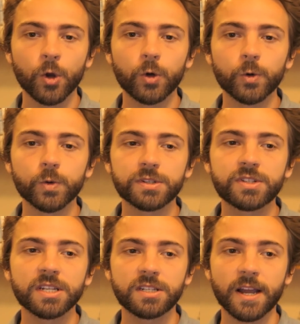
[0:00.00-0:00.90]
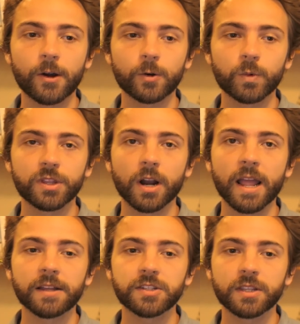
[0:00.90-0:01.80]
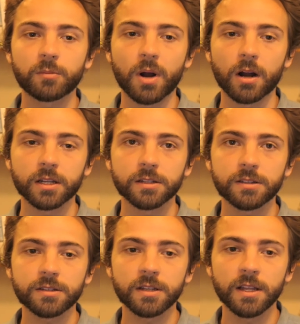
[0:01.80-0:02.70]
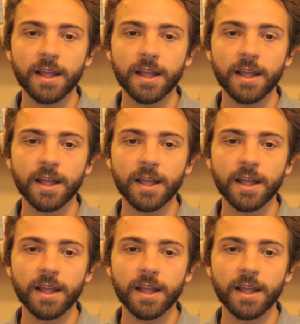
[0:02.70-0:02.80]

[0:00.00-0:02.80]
who sit down with their hands in their pockets